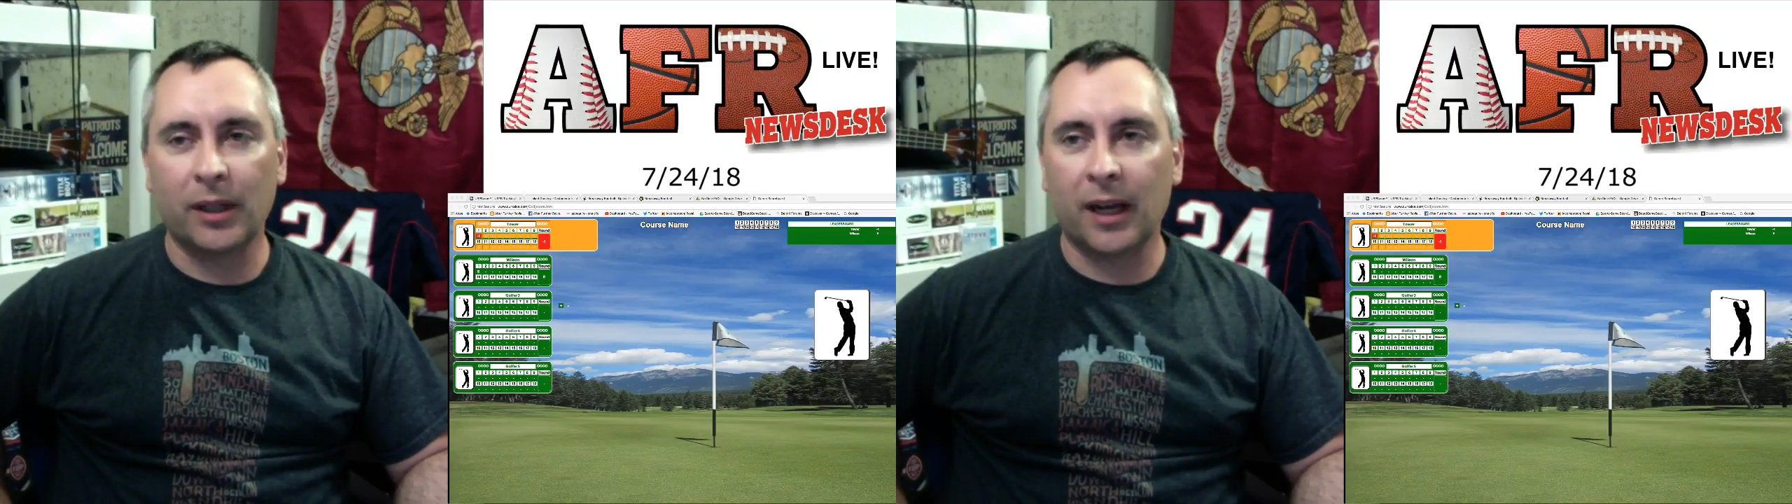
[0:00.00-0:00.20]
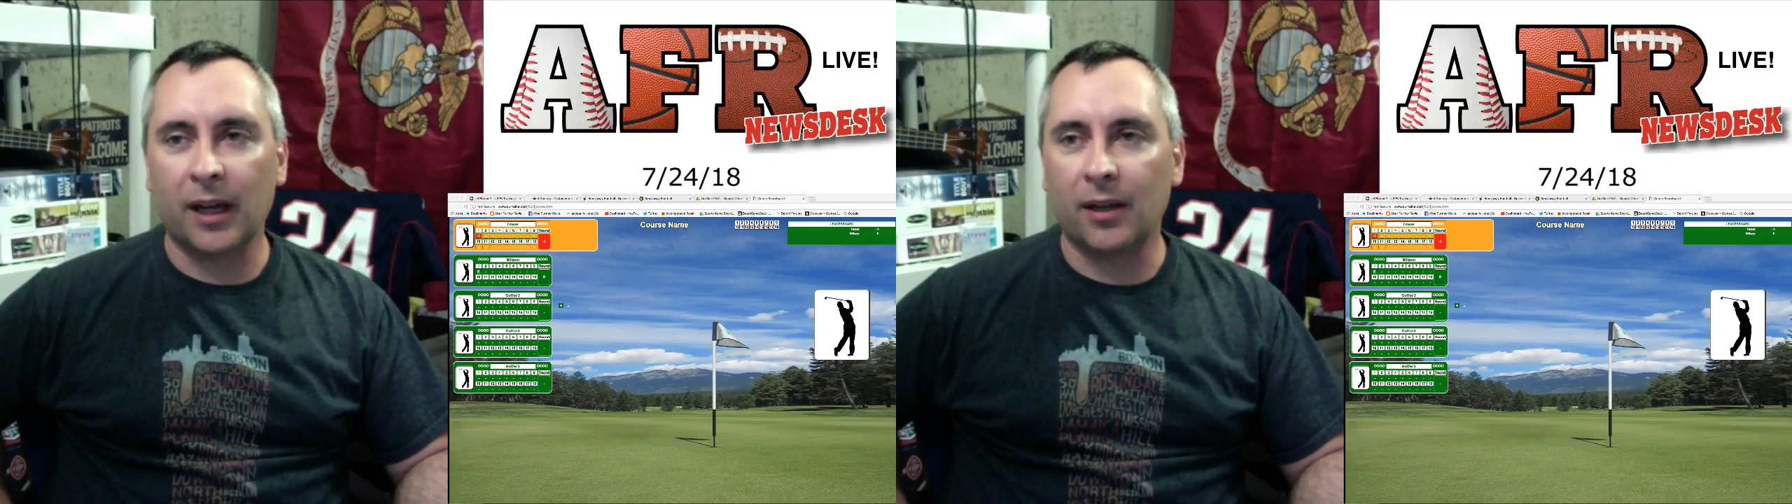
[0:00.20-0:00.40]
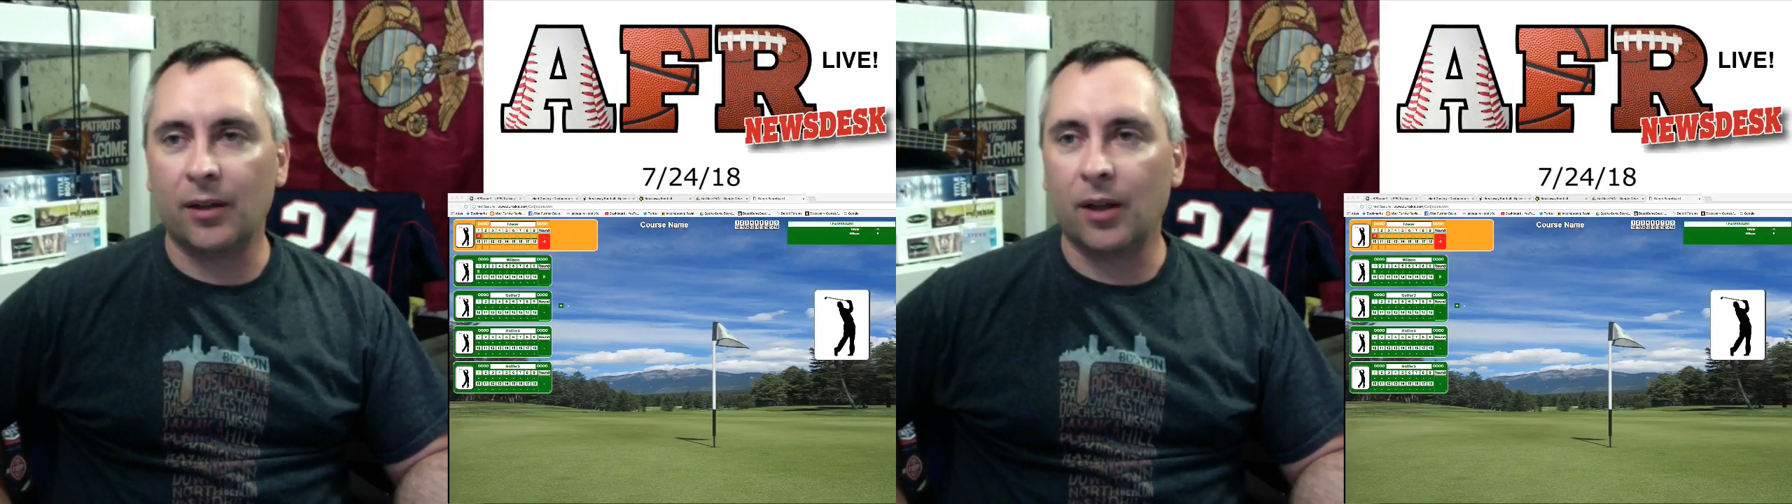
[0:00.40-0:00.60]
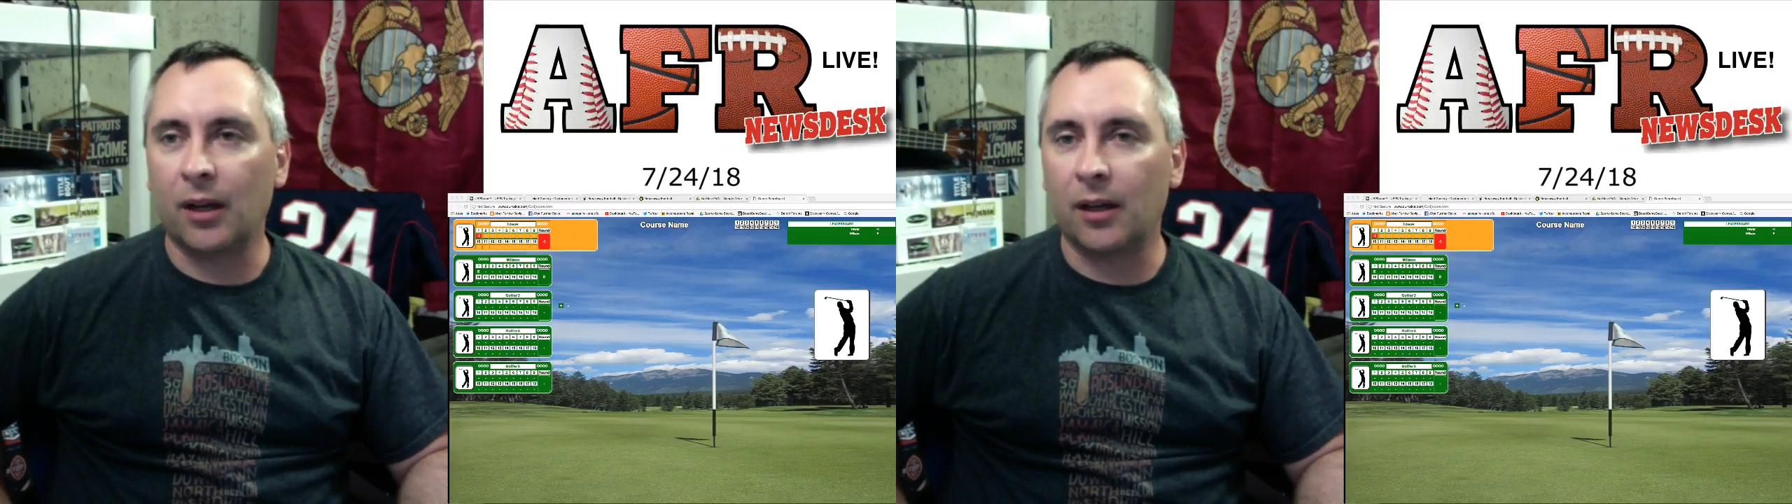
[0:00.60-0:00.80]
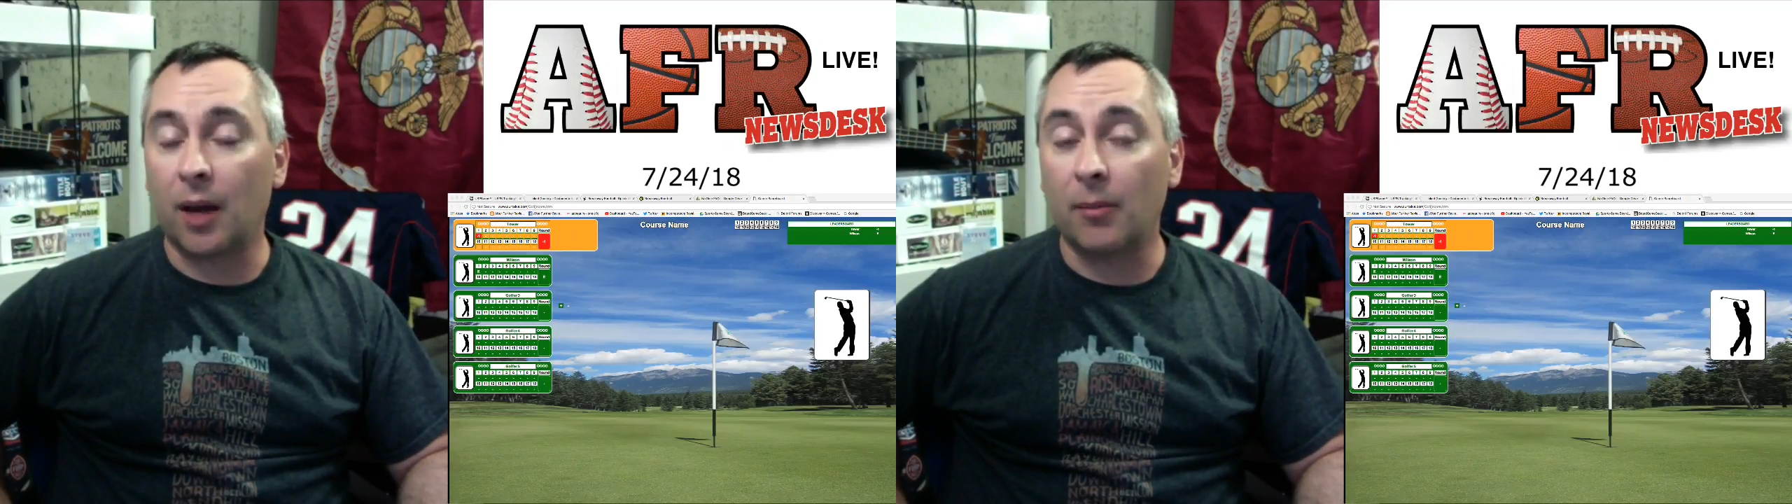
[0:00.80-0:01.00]
and
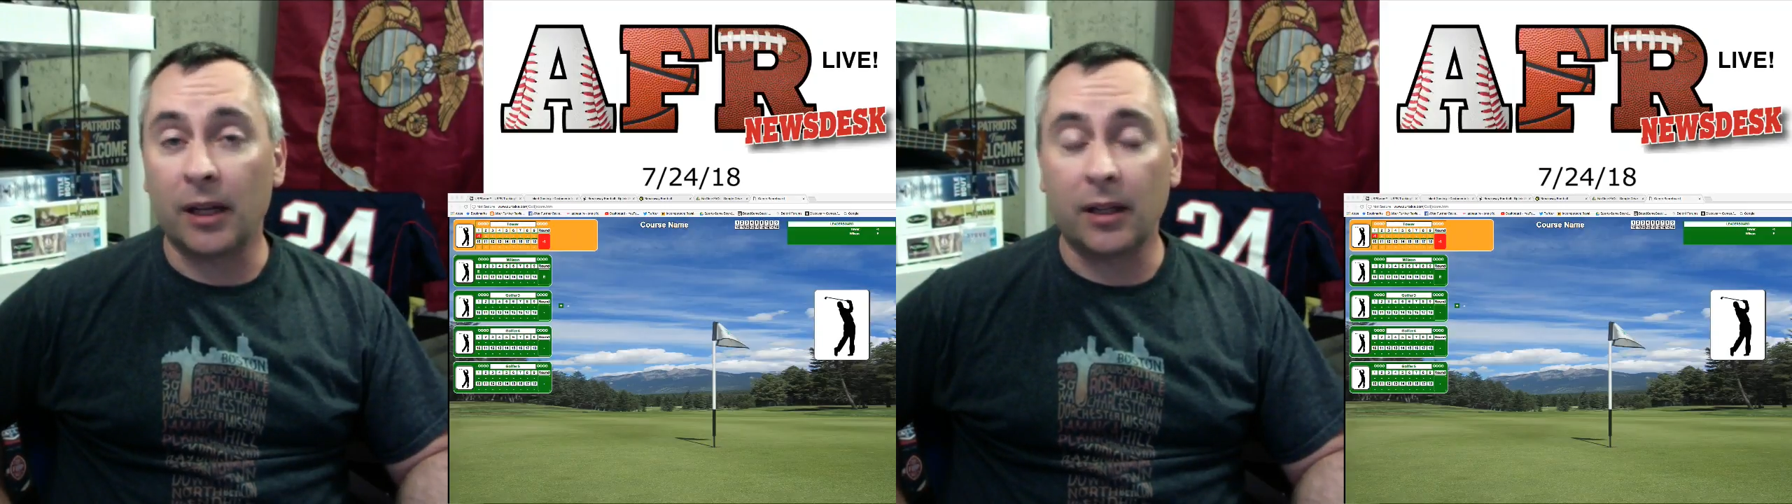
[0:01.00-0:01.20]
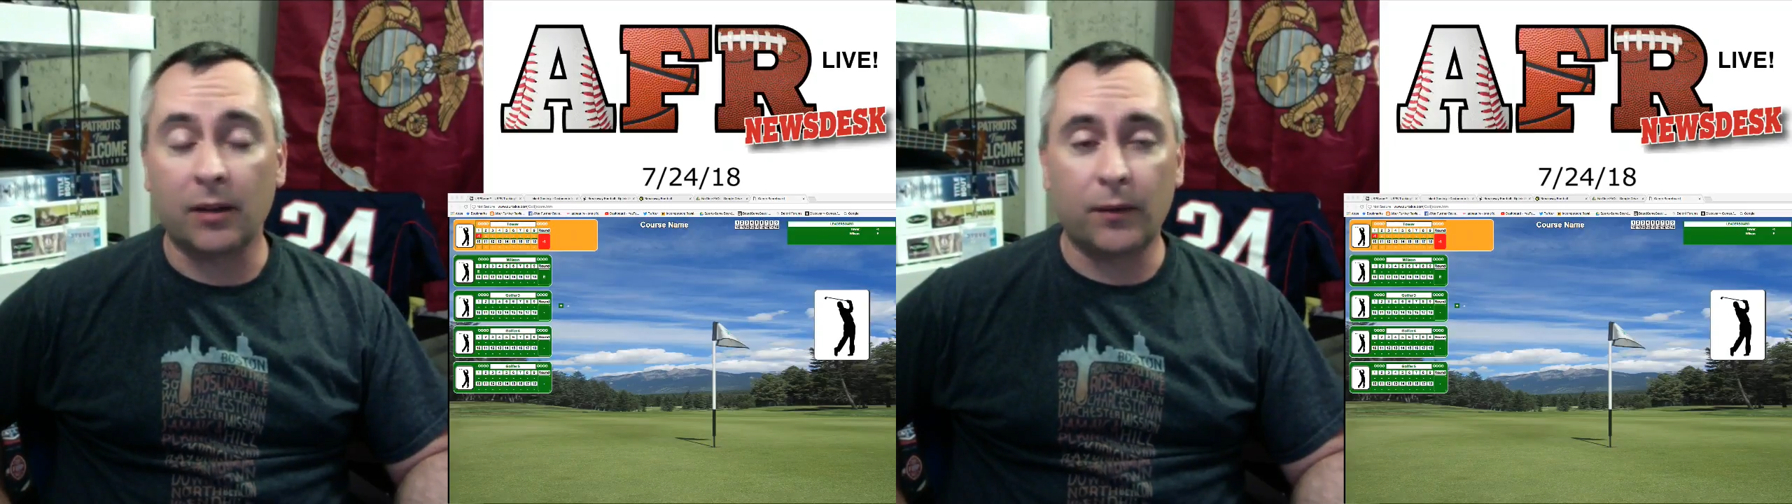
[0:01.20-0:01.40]
I'm letting the